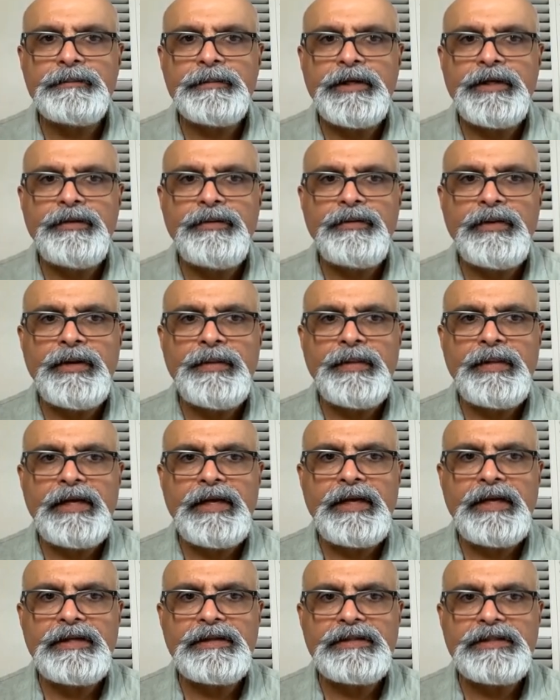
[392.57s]
and run
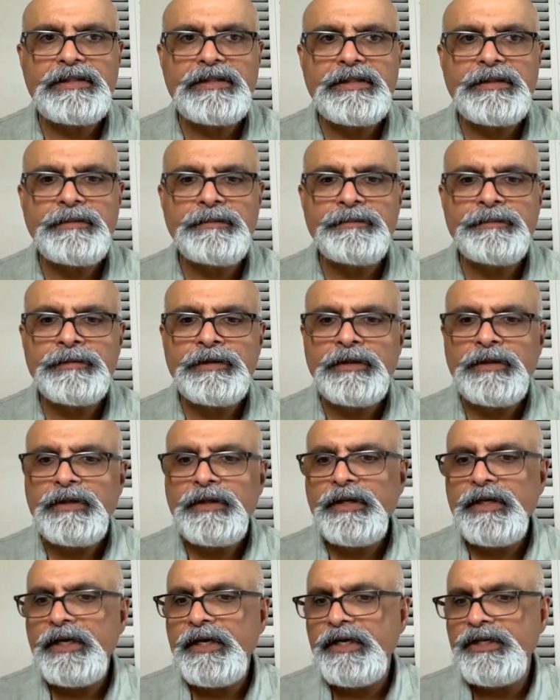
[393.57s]
this,
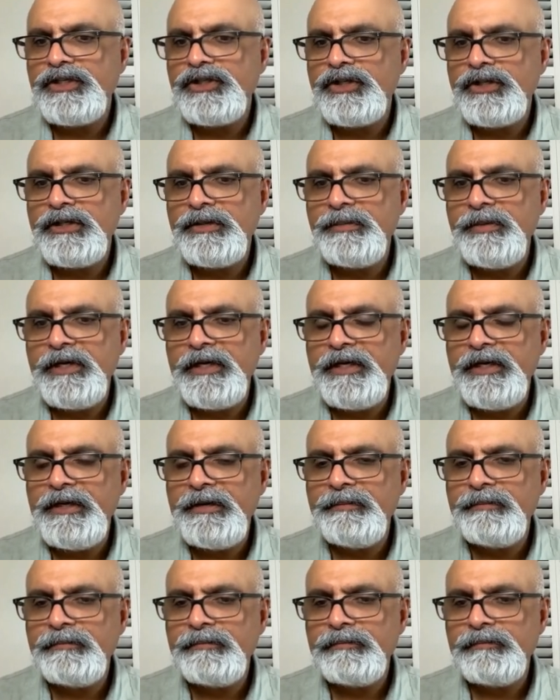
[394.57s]
it should
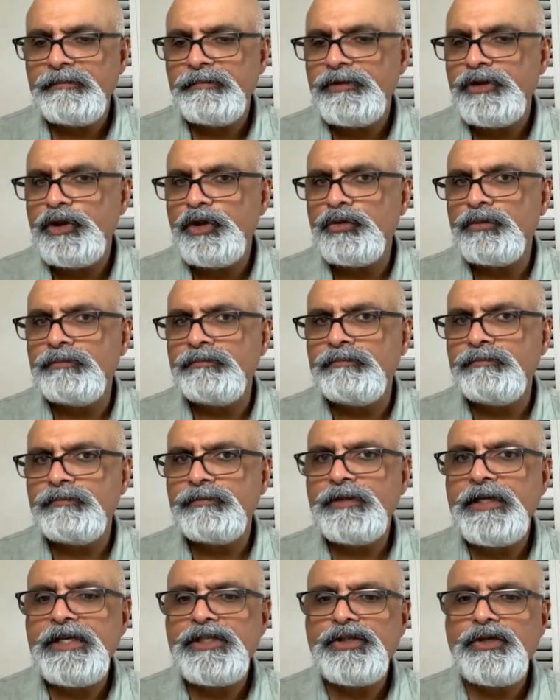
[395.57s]
be 2,
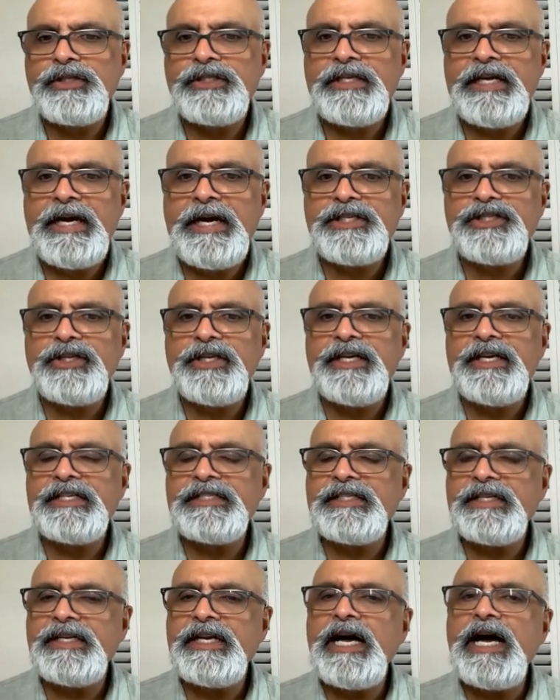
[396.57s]
right? So it's actually
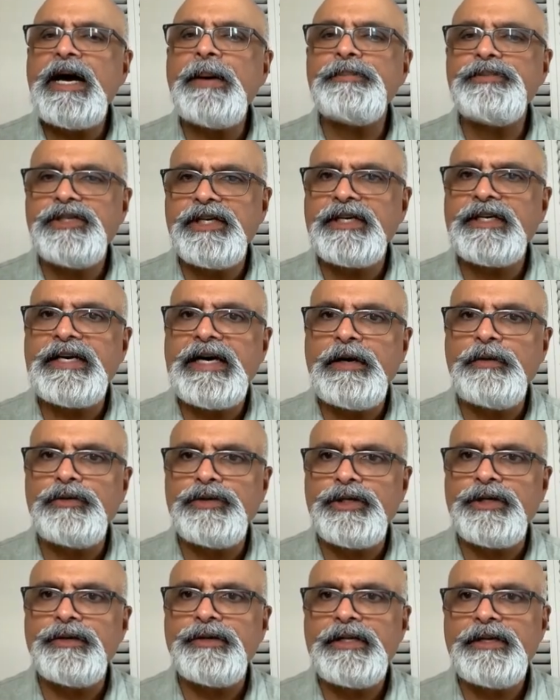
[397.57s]
is an object
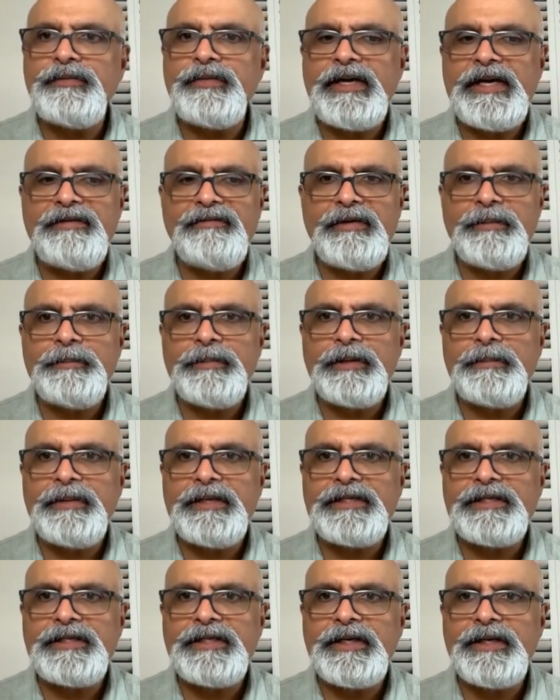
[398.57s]
counter that we have
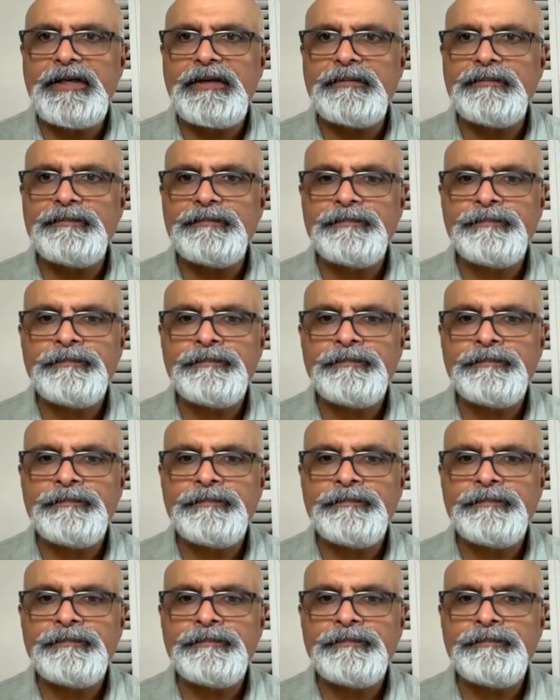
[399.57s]
implemented here.